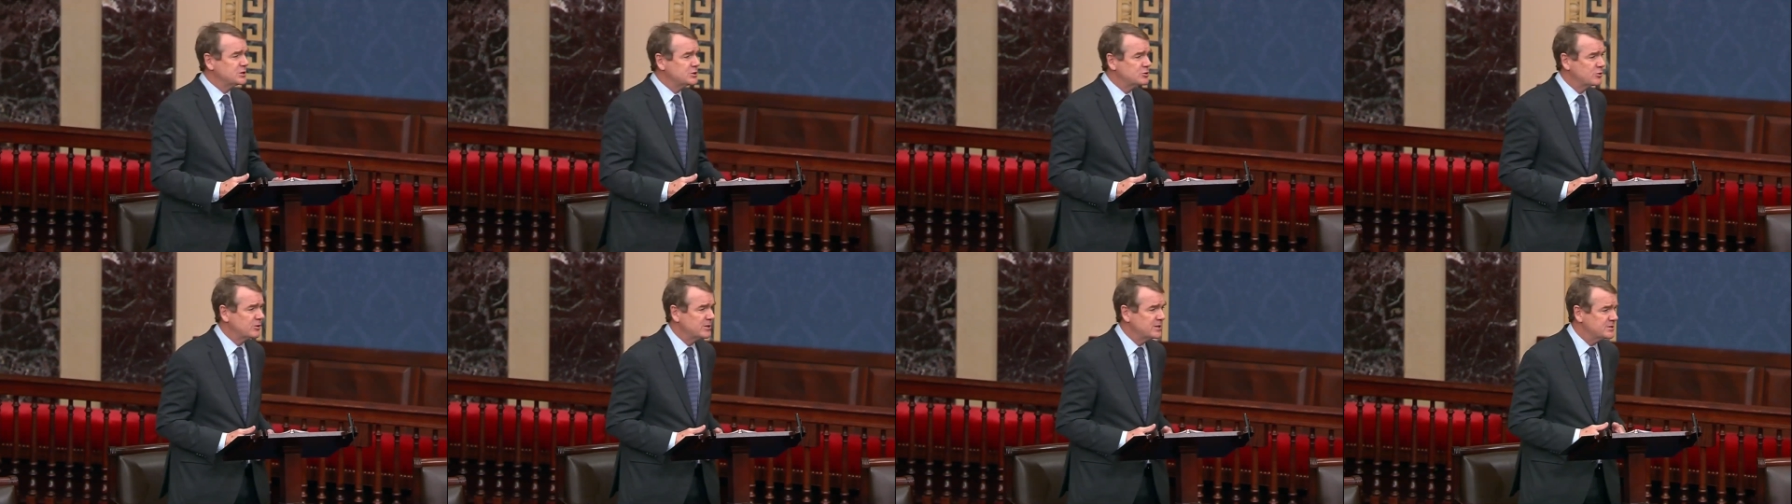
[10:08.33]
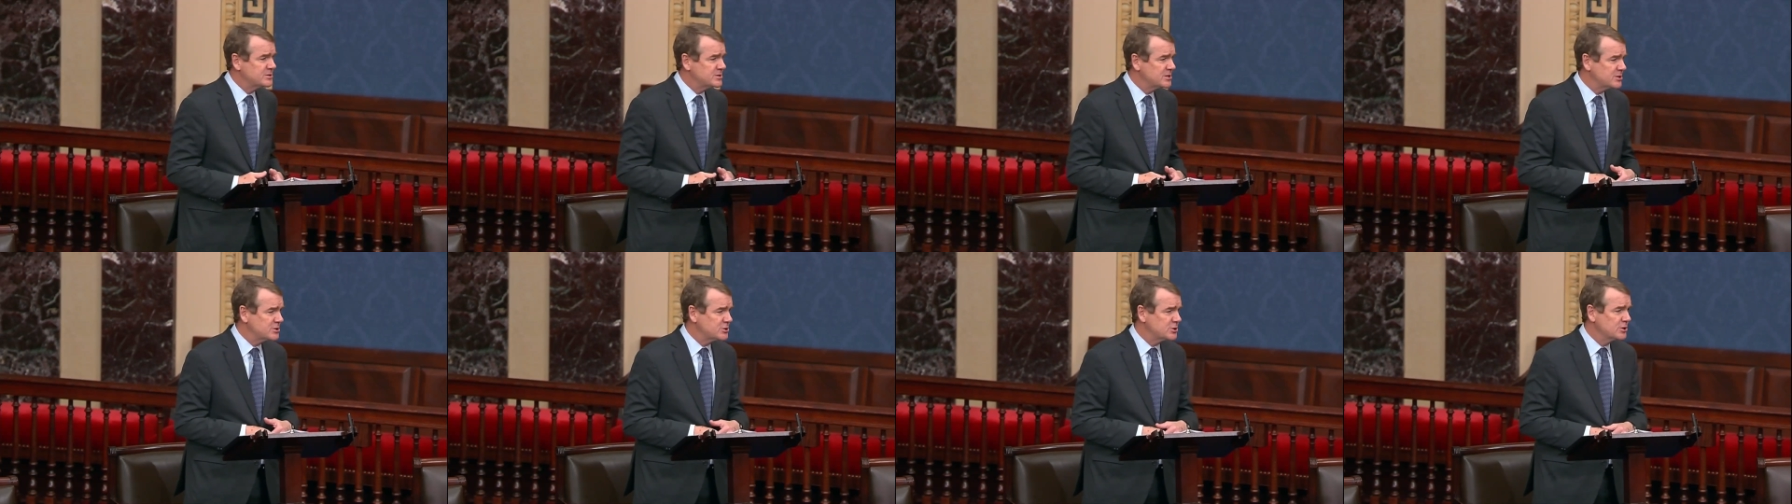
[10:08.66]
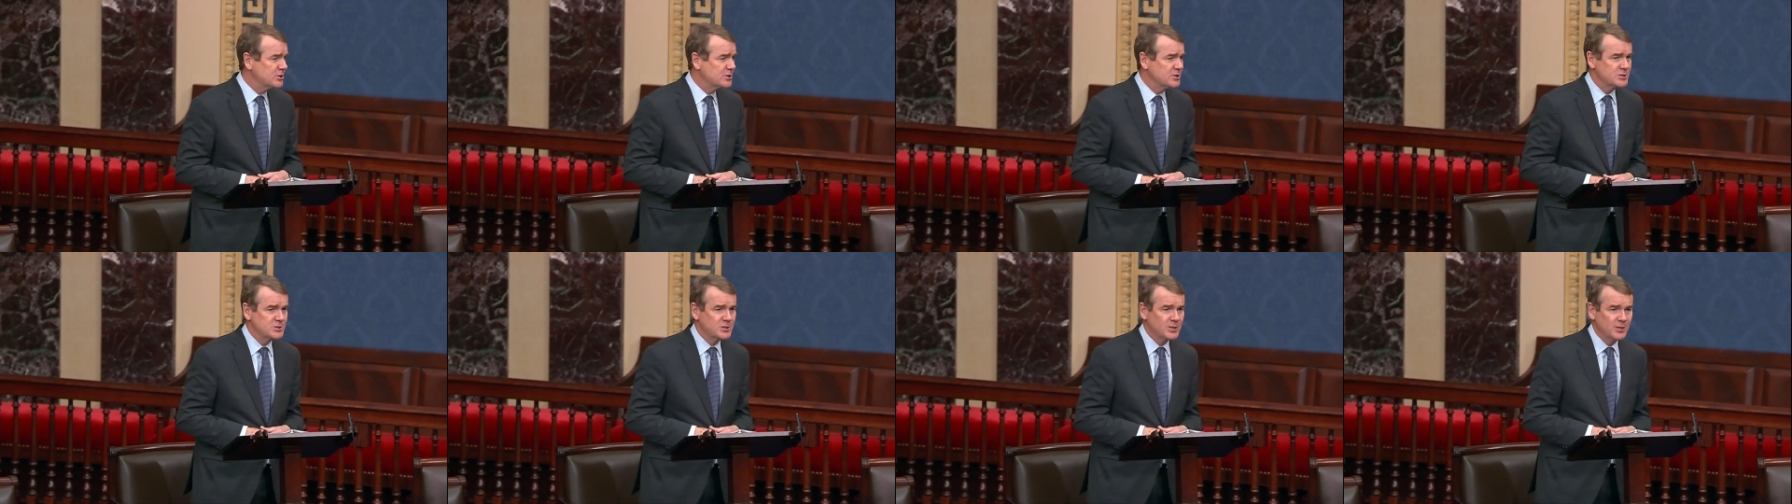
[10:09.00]
transition
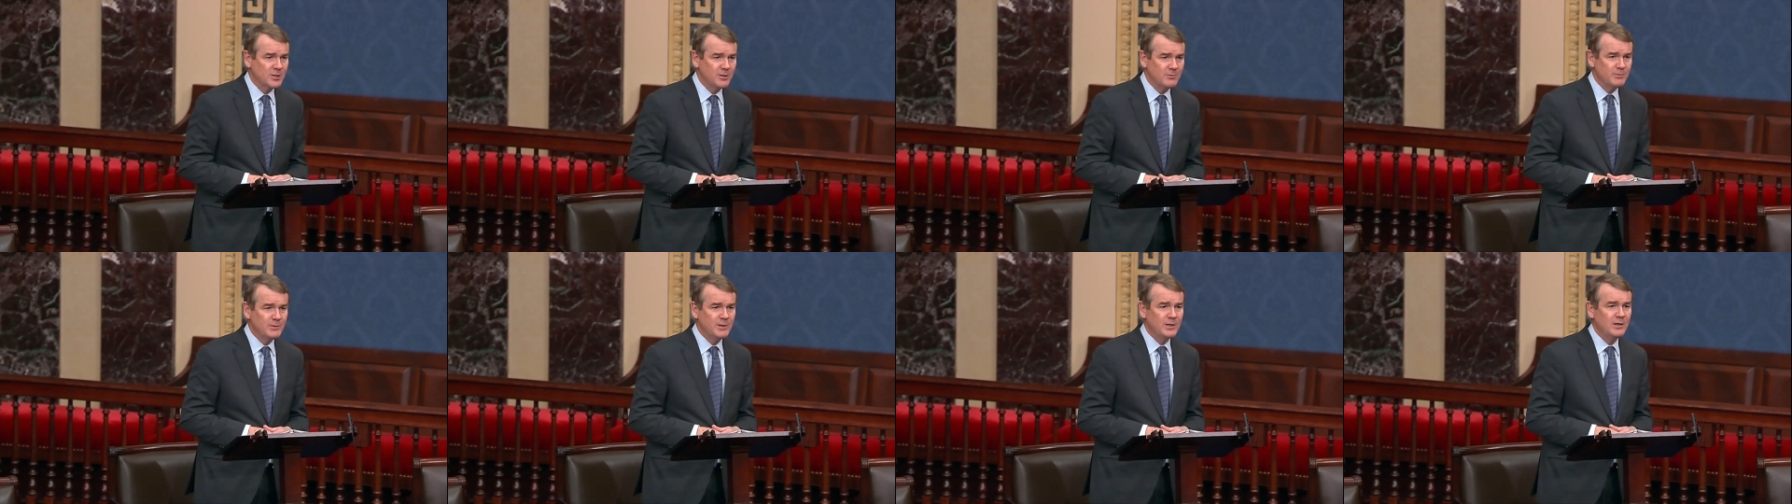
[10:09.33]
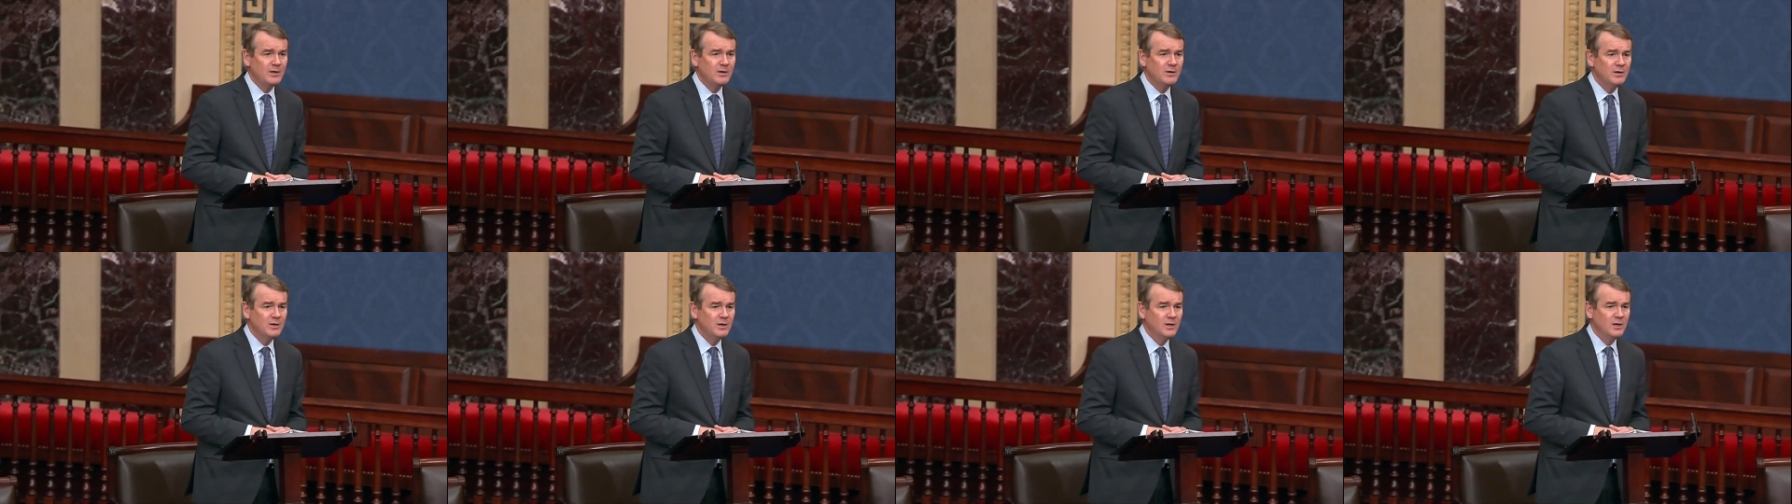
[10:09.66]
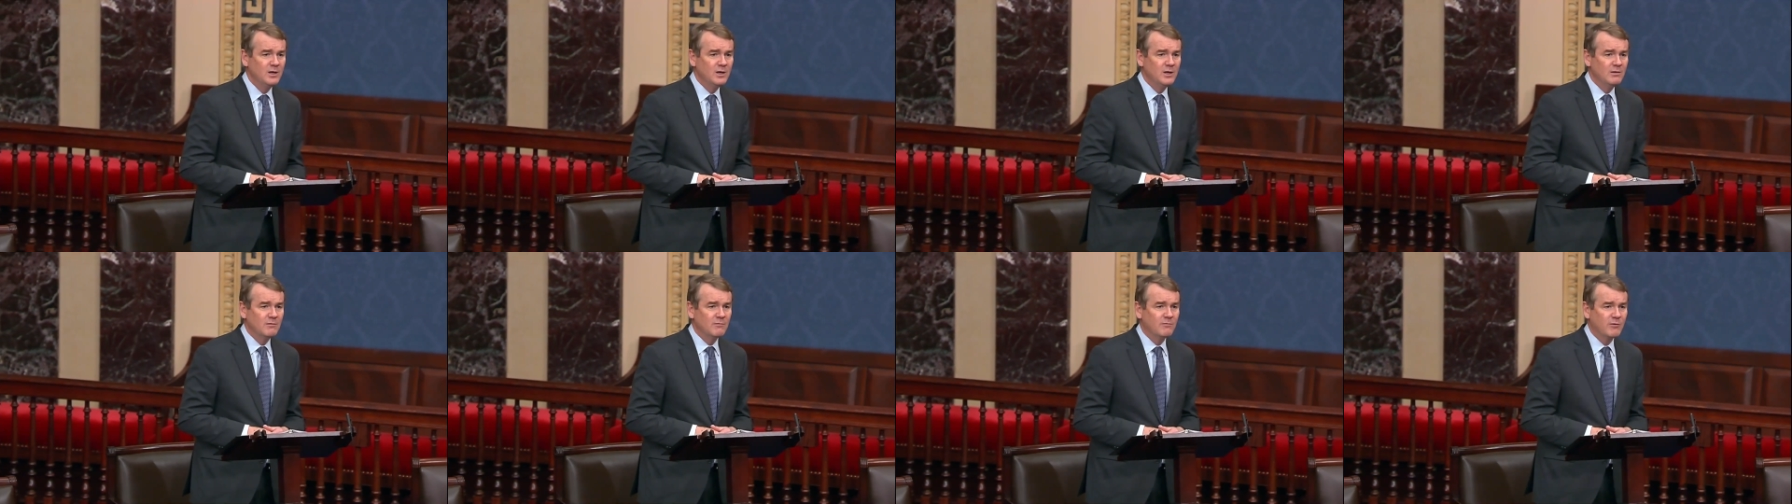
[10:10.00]
is going to mean
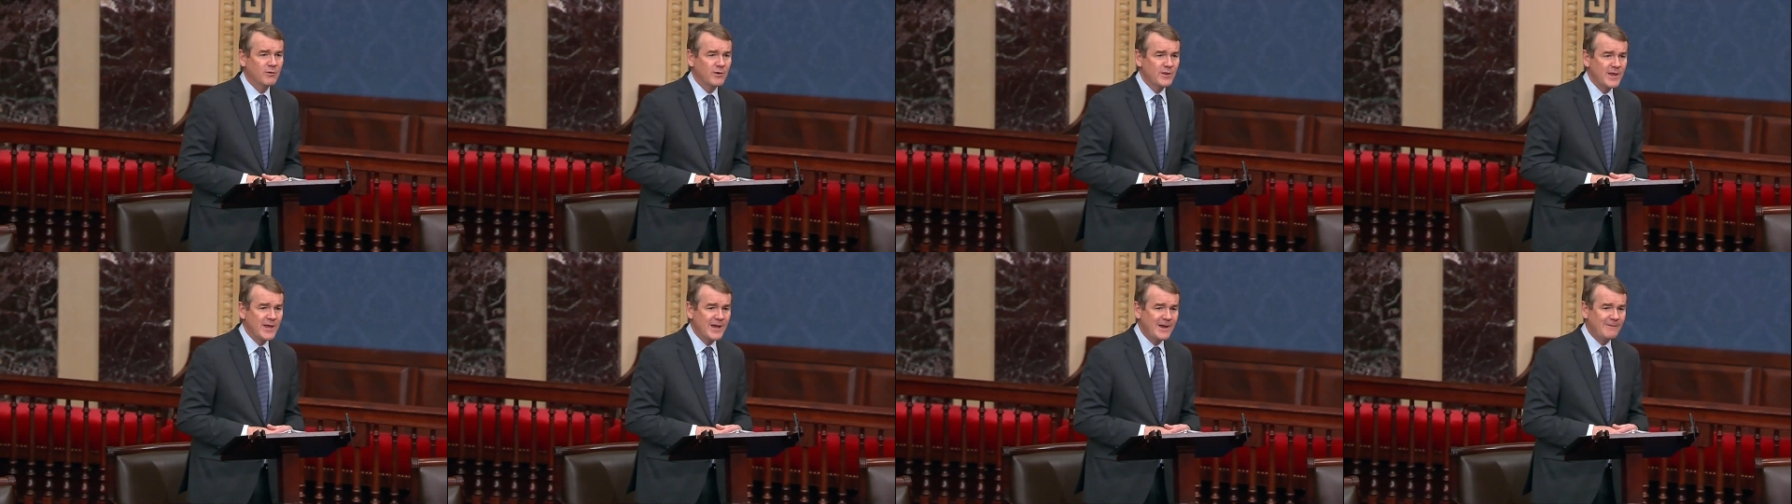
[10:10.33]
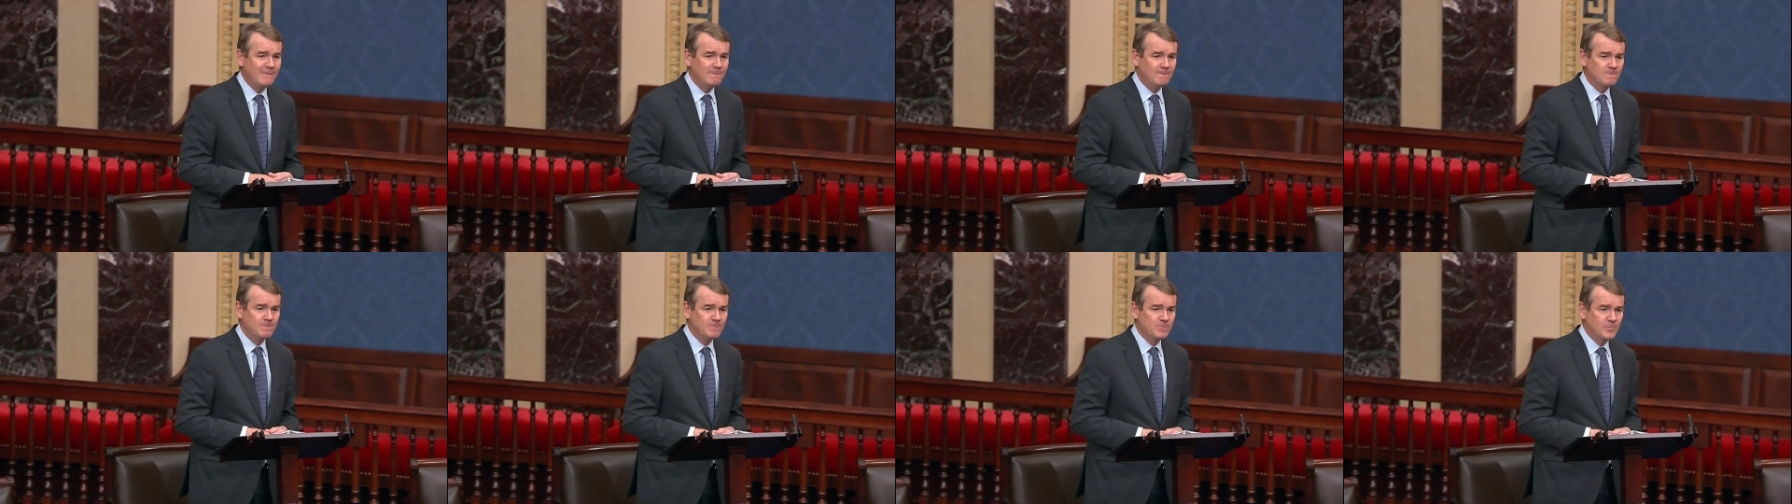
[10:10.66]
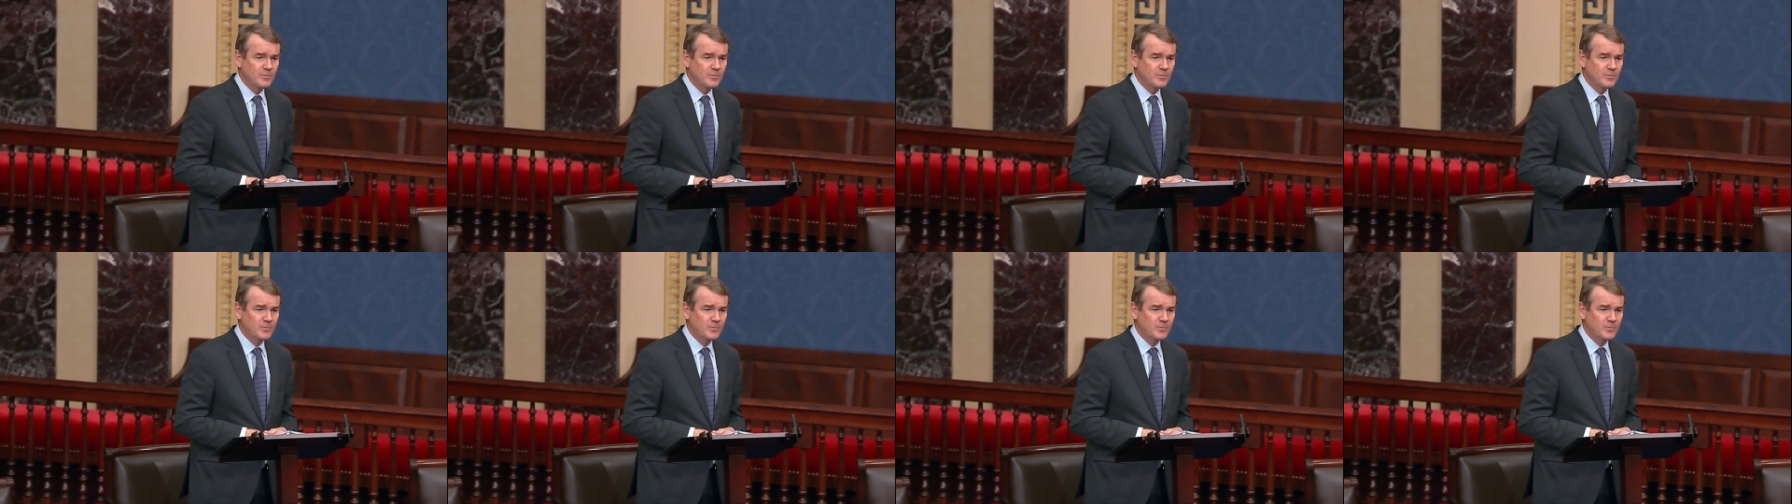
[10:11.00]
for them.